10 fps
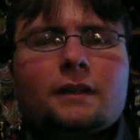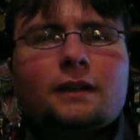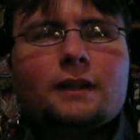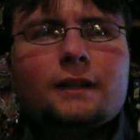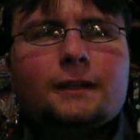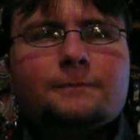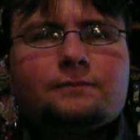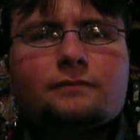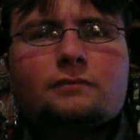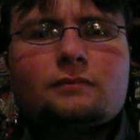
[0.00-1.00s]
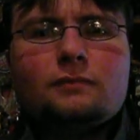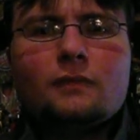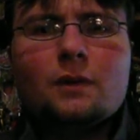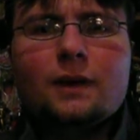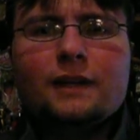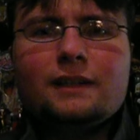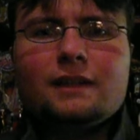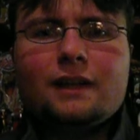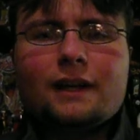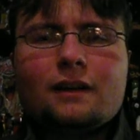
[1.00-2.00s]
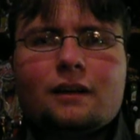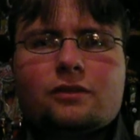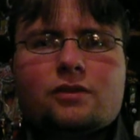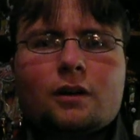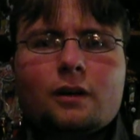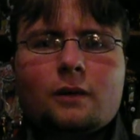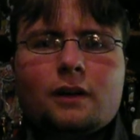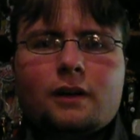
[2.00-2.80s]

What I didn't like also